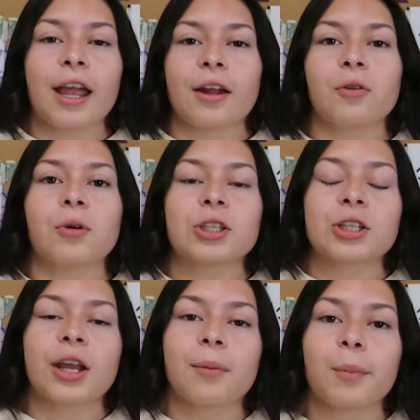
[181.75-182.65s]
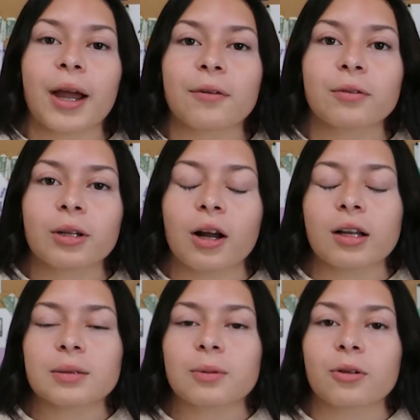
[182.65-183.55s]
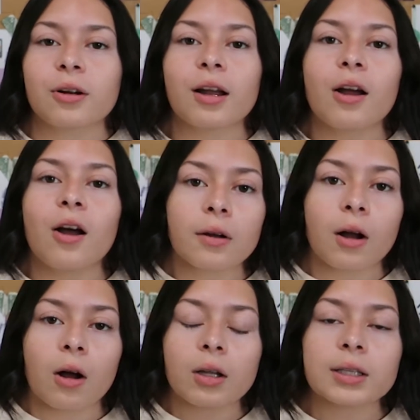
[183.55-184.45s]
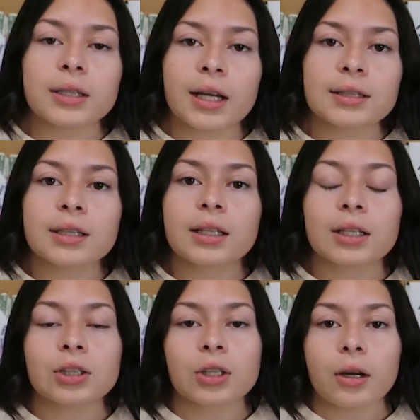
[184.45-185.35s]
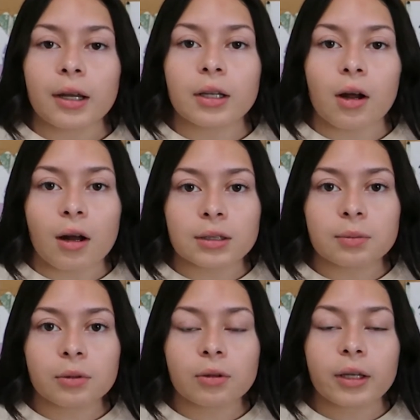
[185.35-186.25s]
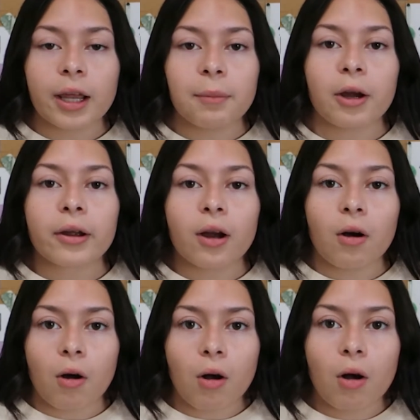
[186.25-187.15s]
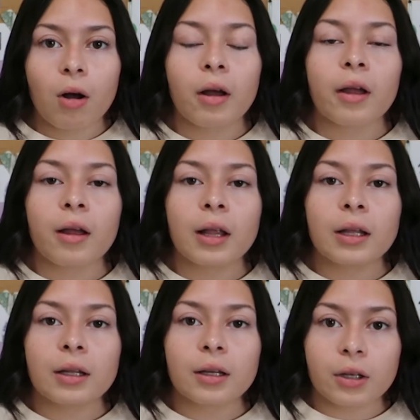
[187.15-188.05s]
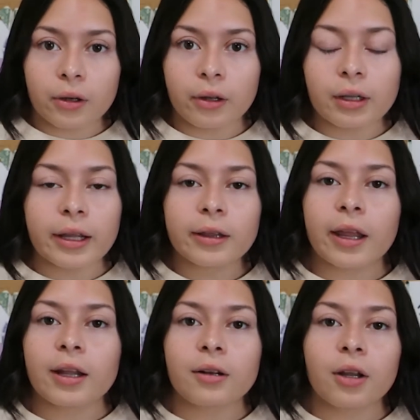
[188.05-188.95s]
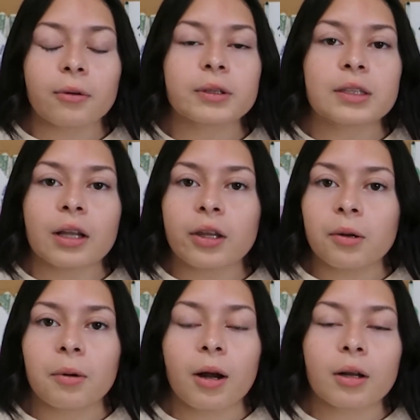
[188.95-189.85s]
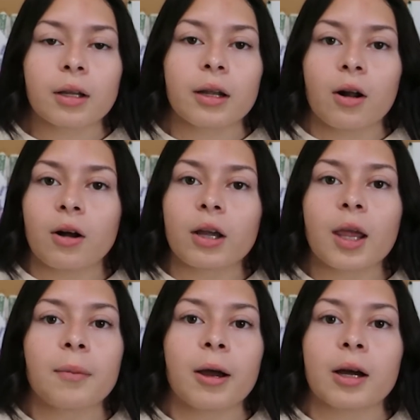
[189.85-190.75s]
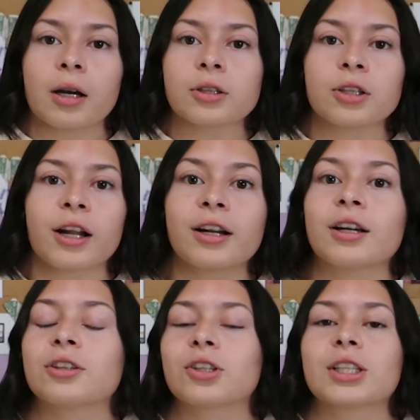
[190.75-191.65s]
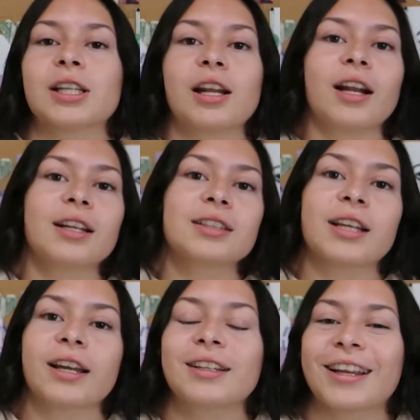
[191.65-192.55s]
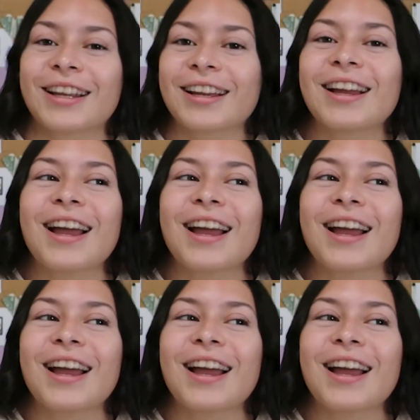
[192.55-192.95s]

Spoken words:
And when she came back from the hospital, all the tests that they took at the hospital came out all good. Like, there was nothing wrong. It all came out 100 out of 100, 10 out of 10. Like,